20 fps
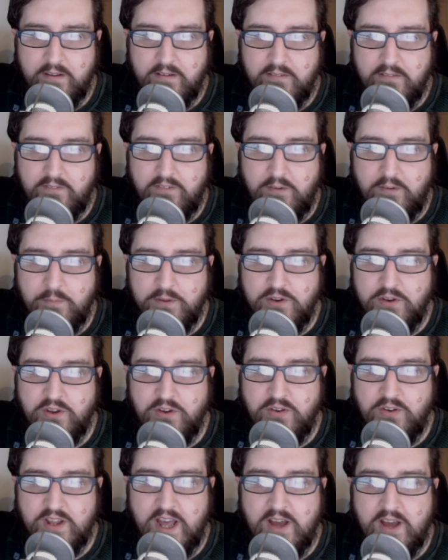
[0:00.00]
the
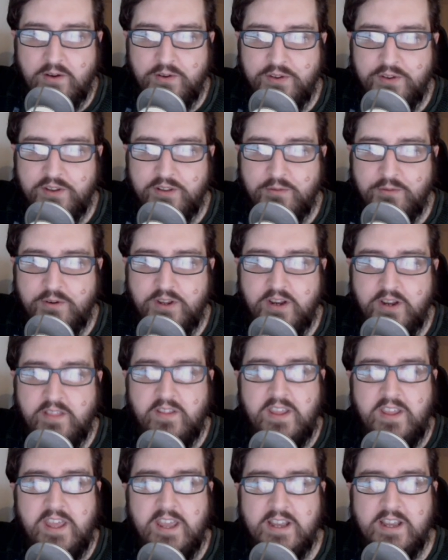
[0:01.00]
Two Towers and the Return of
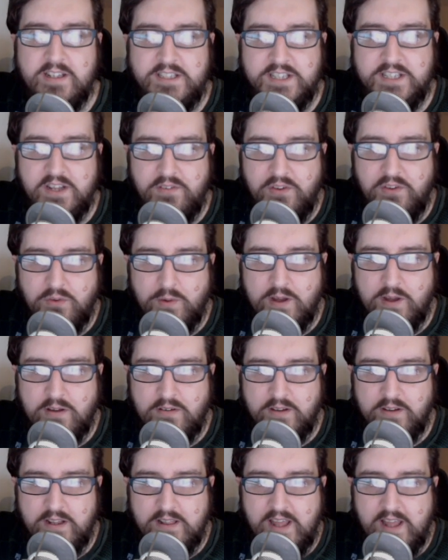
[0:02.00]
the King and stuff as well,
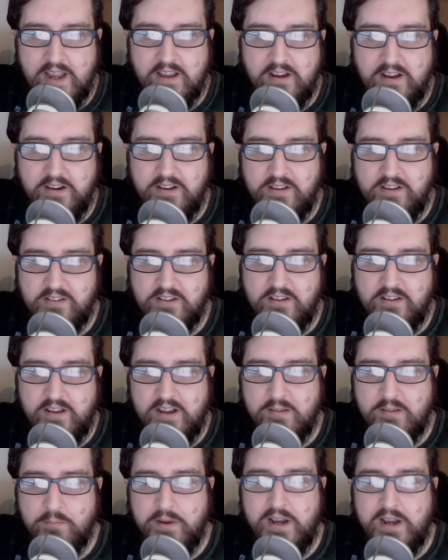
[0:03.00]
in their kind of
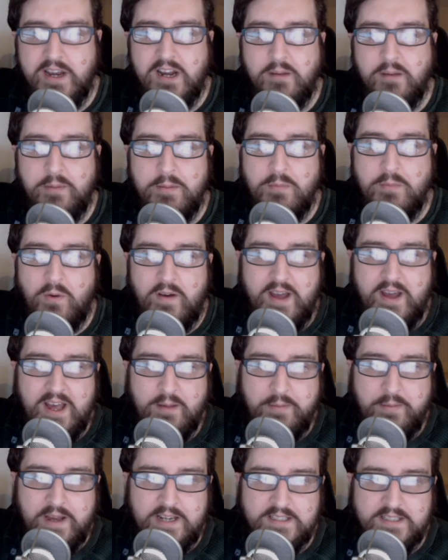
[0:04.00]
design. But a little bit more
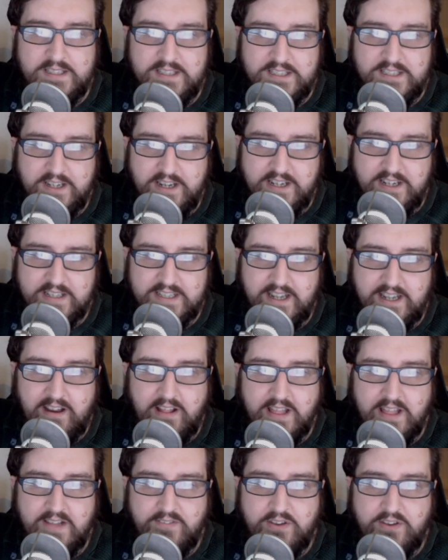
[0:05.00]
haphazard, so you can see
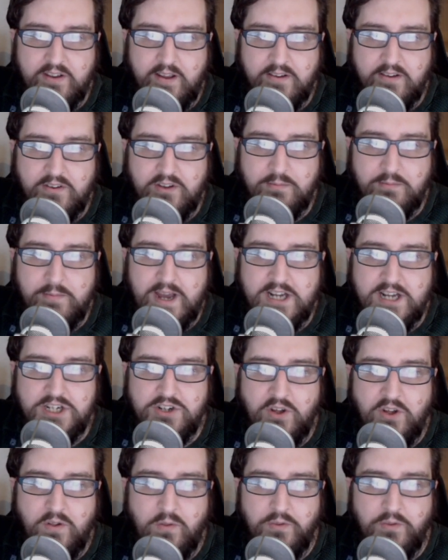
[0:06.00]
like they've so smashed
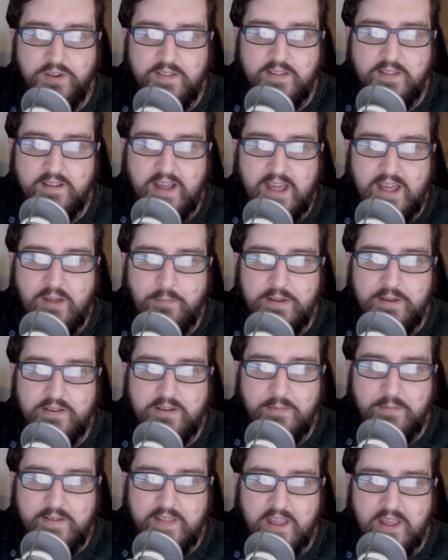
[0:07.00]
holes in the helmets
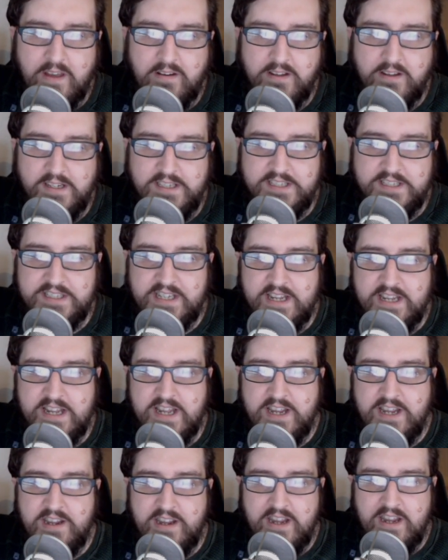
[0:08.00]
to make the eyes.
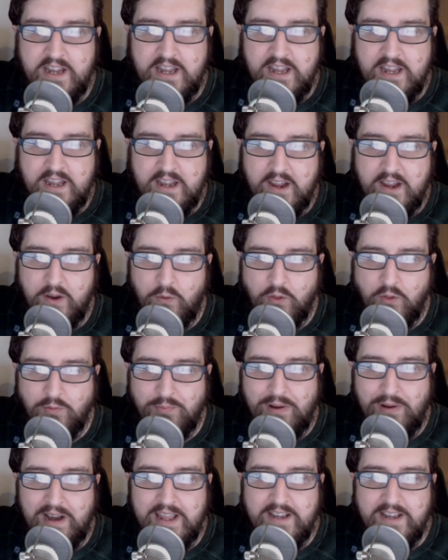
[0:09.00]
And all the
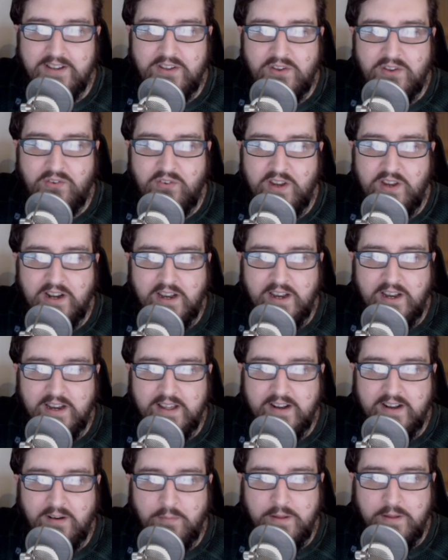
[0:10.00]
plates feel a
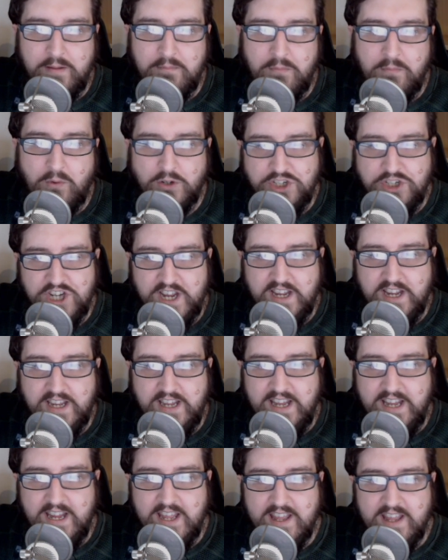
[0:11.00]
little bit more
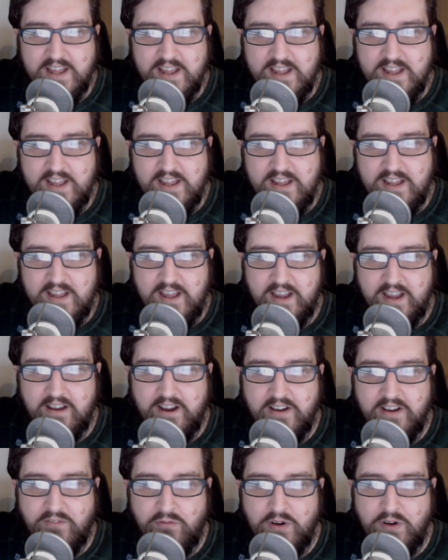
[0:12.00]
janky and
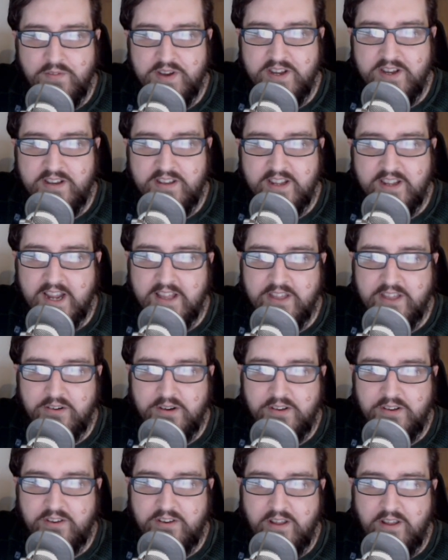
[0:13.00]
kind of riveted together
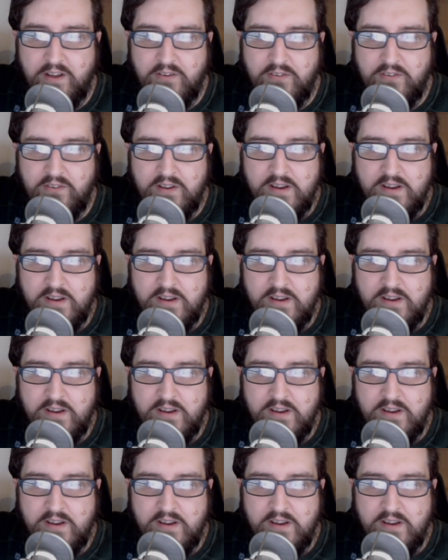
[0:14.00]
and stuff.